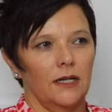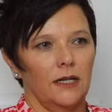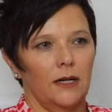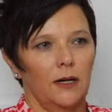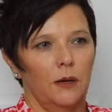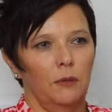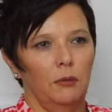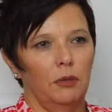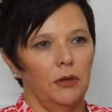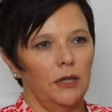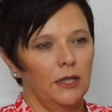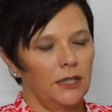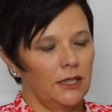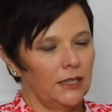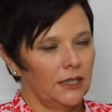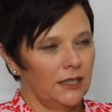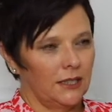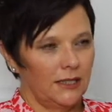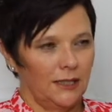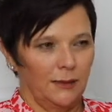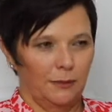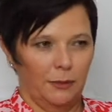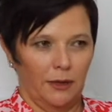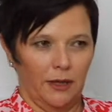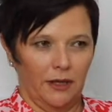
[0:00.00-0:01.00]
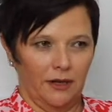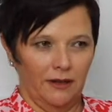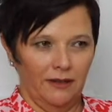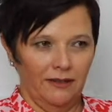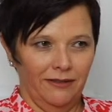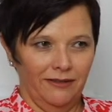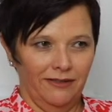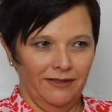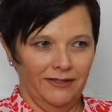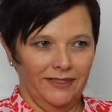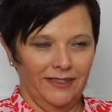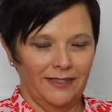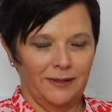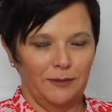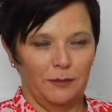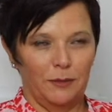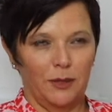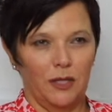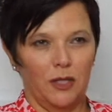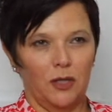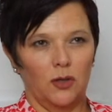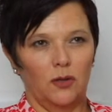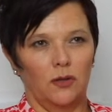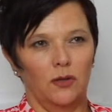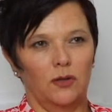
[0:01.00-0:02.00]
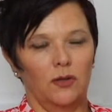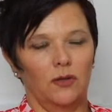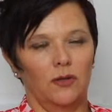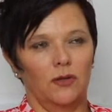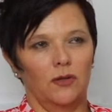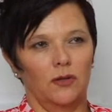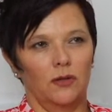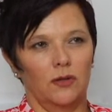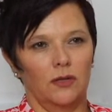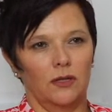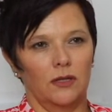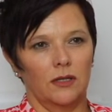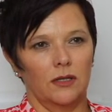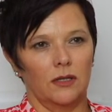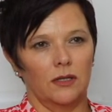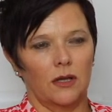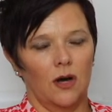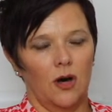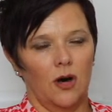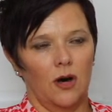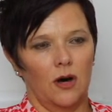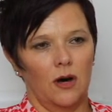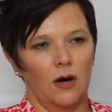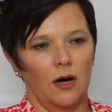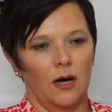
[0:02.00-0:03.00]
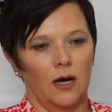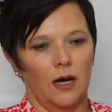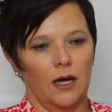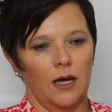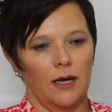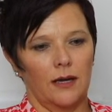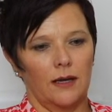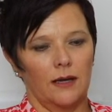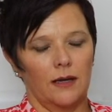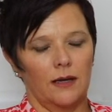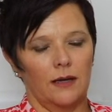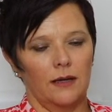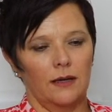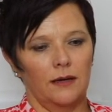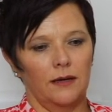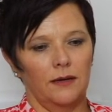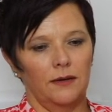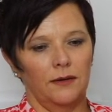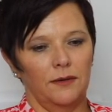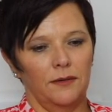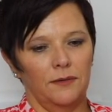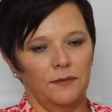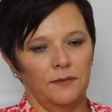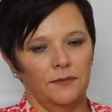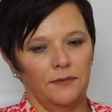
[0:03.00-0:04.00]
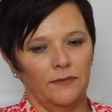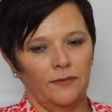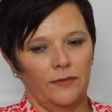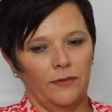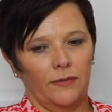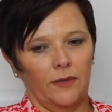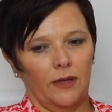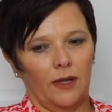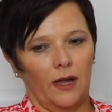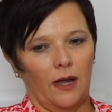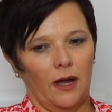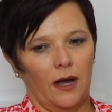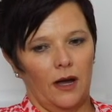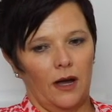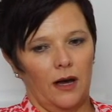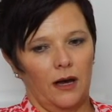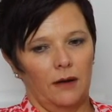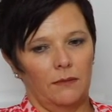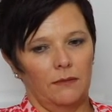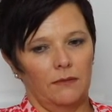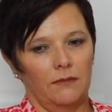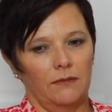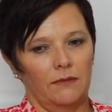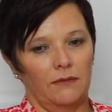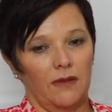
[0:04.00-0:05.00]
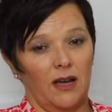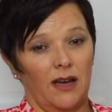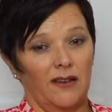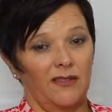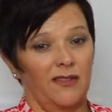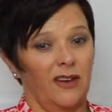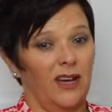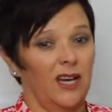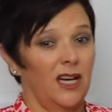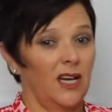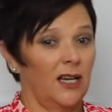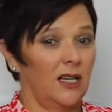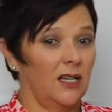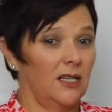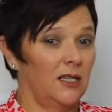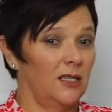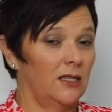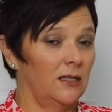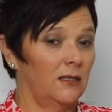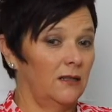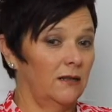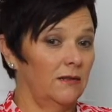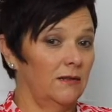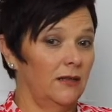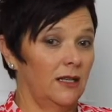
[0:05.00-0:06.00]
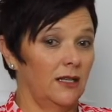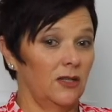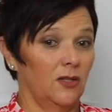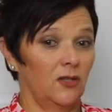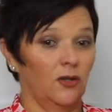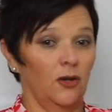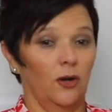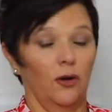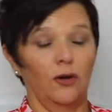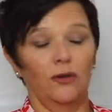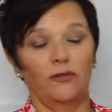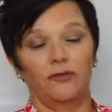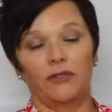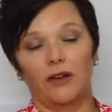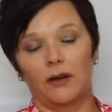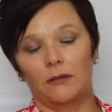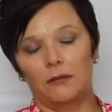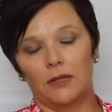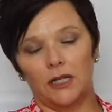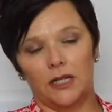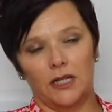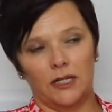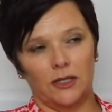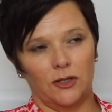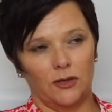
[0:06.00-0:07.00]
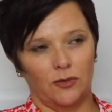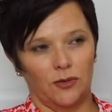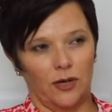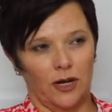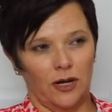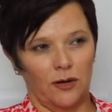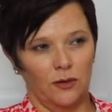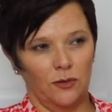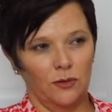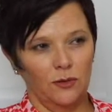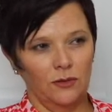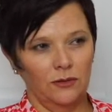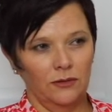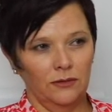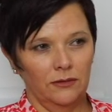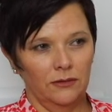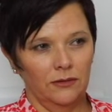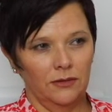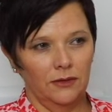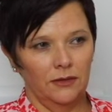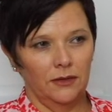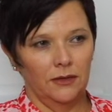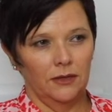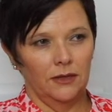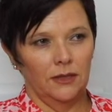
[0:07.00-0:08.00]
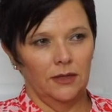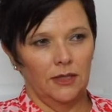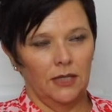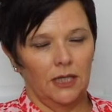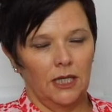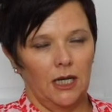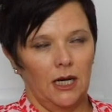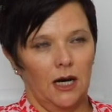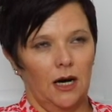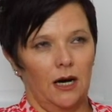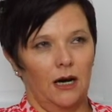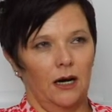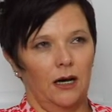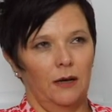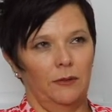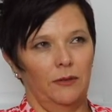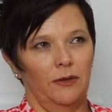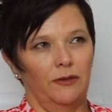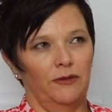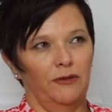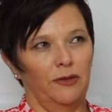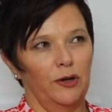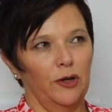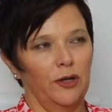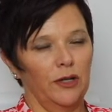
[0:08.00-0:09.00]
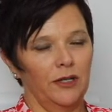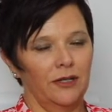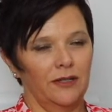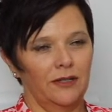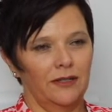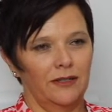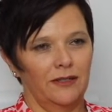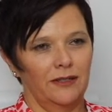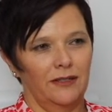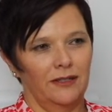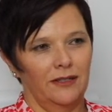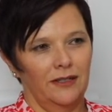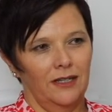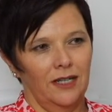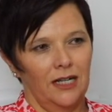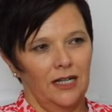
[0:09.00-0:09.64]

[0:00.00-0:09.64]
Complete disbelief, because I have had, there's no family history at all. I'm the first.